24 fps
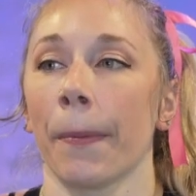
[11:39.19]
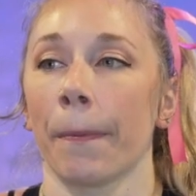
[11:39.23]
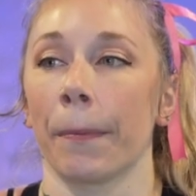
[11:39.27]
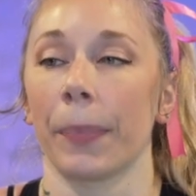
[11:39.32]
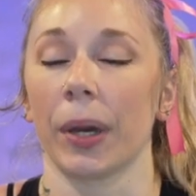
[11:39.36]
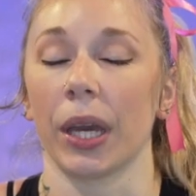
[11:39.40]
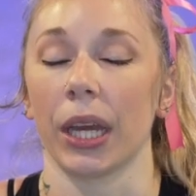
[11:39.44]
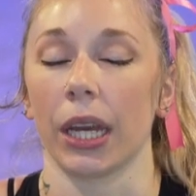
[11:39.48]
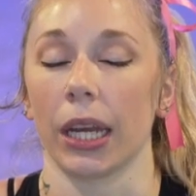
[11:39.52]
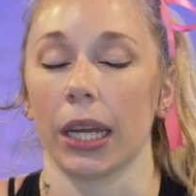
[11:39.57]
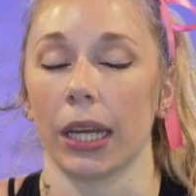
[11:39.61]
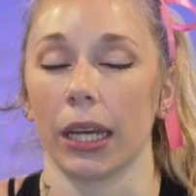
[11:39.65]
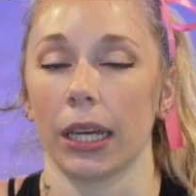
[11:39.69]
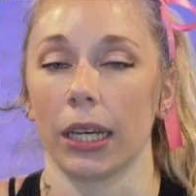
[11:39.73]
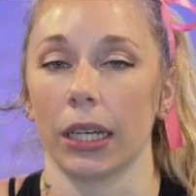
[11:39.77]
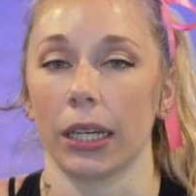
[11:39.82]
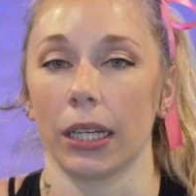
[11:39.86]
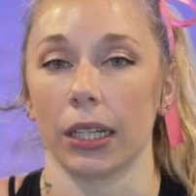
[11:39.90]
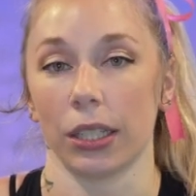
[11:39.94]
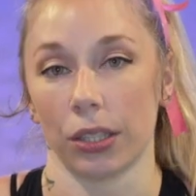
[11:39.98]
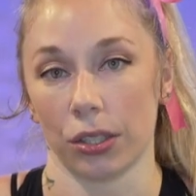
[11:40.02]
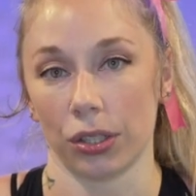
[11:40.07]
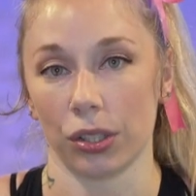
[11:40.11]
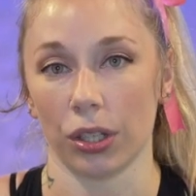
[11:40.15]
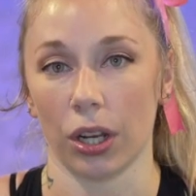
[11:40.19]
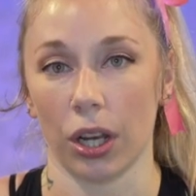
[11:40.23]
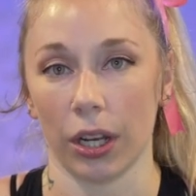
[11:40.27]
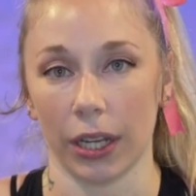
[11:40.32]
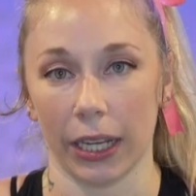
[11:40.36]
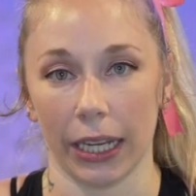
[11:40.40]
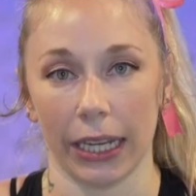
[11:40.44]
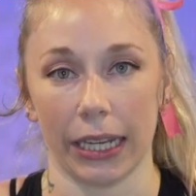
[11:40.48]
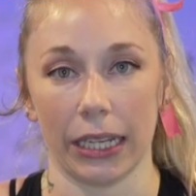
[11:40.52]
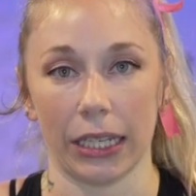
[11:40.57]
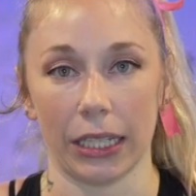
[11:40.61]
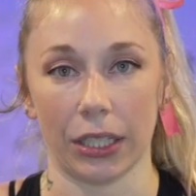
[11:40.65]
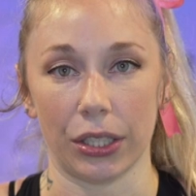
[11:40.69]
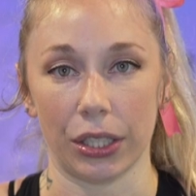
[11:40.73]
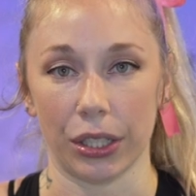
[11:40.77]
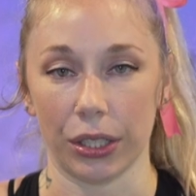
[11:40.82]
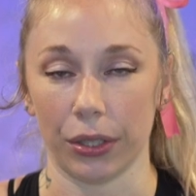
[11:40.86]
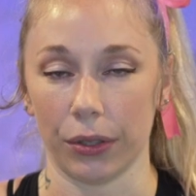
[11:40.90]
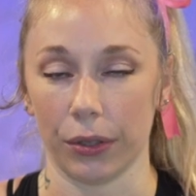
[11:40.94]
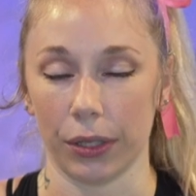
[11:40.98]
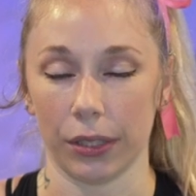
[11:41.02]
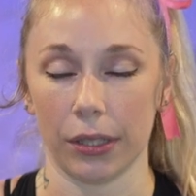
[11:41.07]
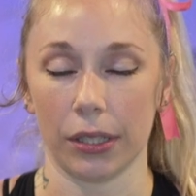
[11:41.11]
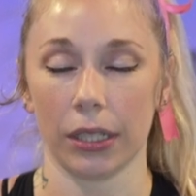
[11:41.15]
But a strong 82
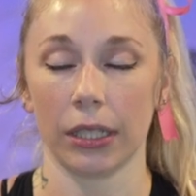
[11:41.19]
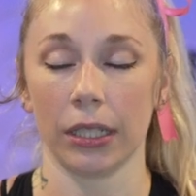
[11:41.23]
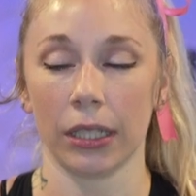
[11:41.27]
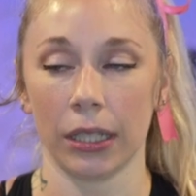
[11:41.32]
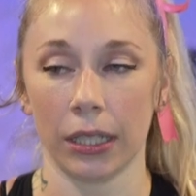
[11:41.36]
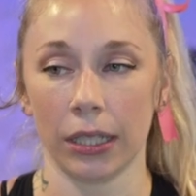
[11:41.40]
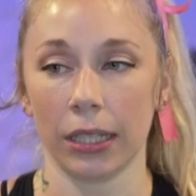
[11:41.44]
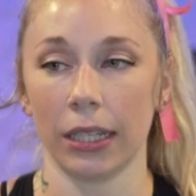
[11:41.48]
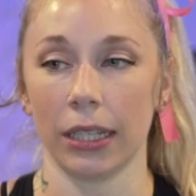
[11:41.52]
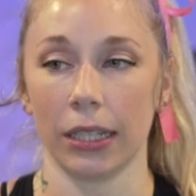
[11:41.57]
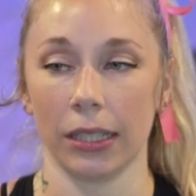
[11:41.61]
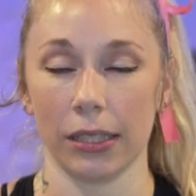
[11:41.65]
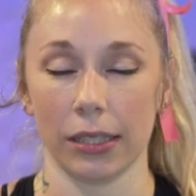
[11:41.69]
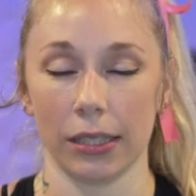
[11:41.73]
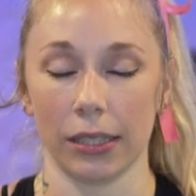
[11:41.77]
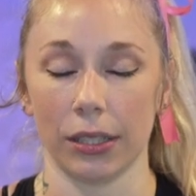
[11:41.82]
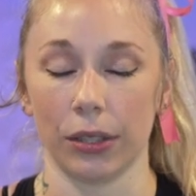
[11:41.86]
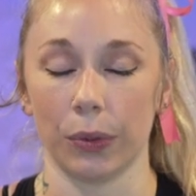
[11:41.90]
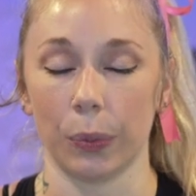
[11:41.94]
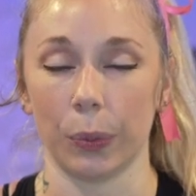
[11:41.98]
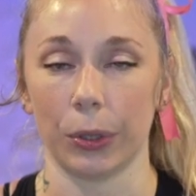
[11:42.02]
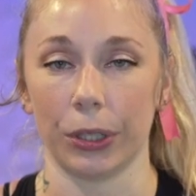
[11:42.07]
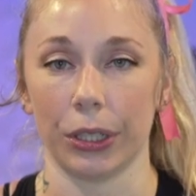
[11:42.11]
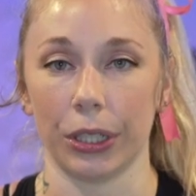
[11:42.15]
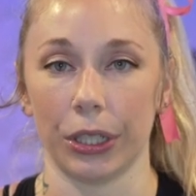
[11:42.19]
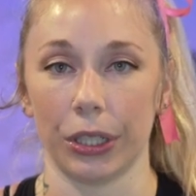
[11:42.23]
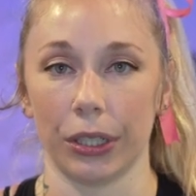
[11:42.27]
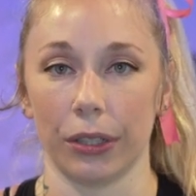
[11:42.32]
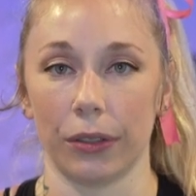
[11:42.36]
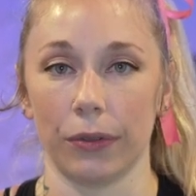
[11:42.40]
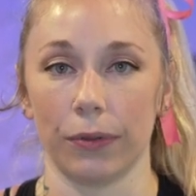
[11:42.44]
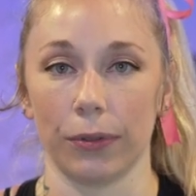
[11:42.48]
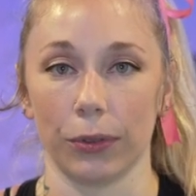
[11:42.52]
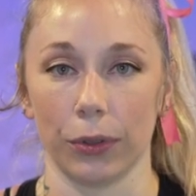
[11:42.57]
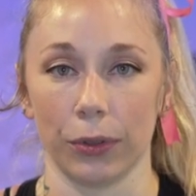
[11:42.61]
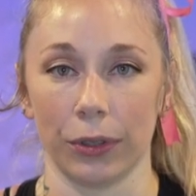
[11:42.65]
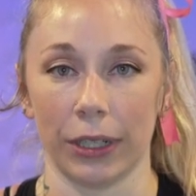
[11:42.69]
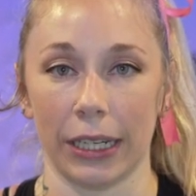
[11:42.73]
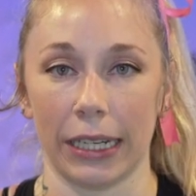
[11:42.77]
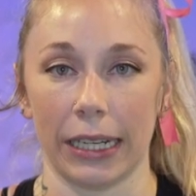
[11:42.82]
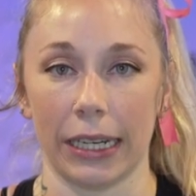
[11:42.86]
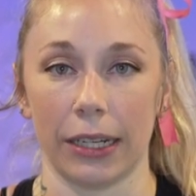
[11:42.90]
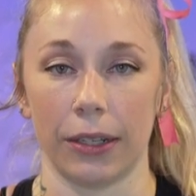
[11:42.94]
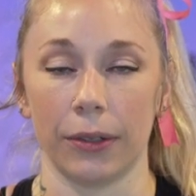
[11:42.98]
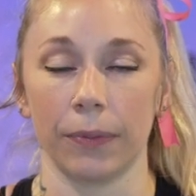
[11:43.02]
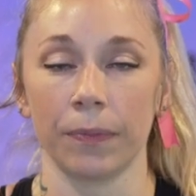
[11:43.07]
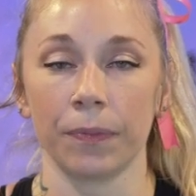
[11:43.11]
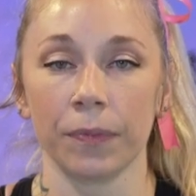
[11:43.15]
is still pretty good for right
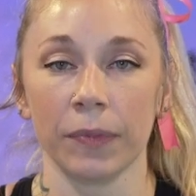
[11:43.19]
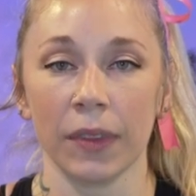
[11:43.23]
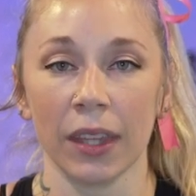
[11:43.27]
now,